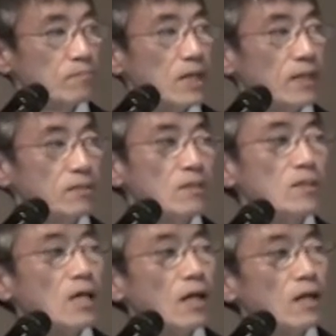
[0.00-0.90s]
by
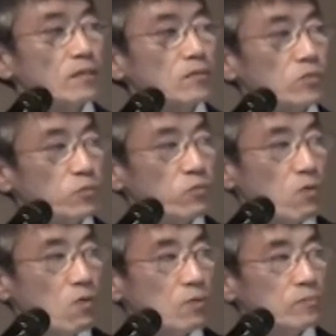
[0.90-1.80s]
to
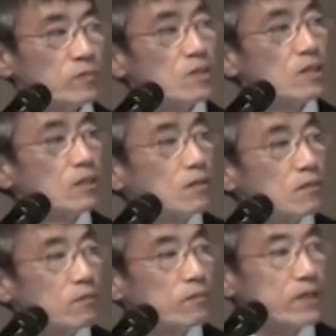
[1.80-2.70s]
form
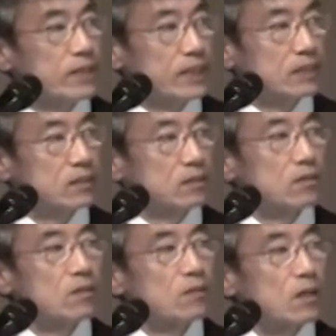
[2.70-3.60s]
ferric
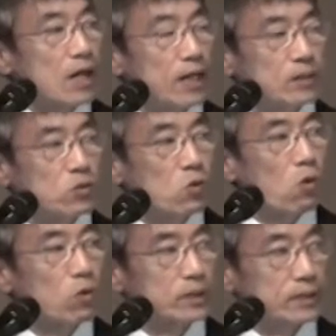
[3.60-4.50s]

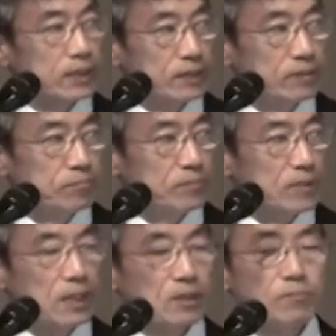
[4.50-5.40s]
hydroxide
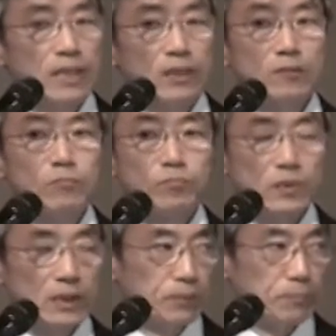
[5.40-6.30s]
and make
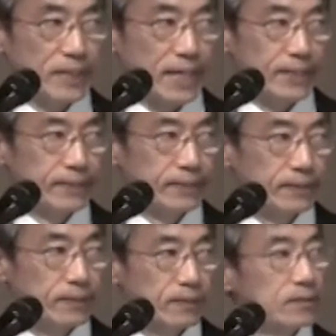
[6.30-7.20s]
precipitate.
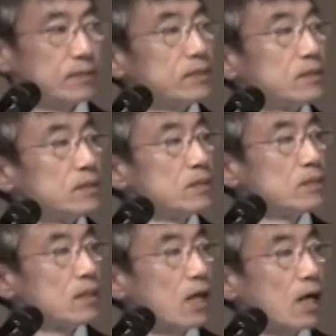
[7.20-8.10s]

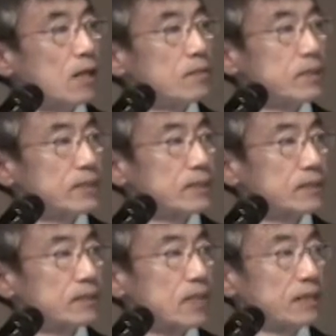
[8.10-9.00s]
How about
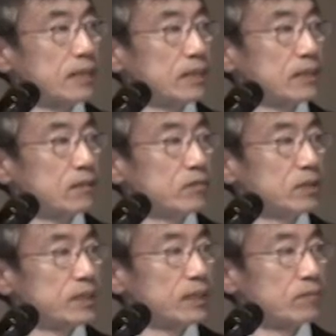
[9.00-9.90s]
the analytical
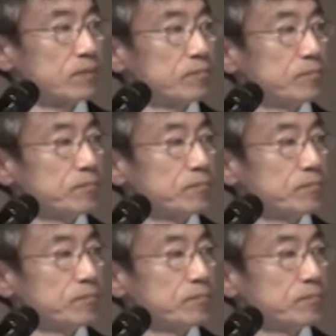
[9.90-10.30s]
result?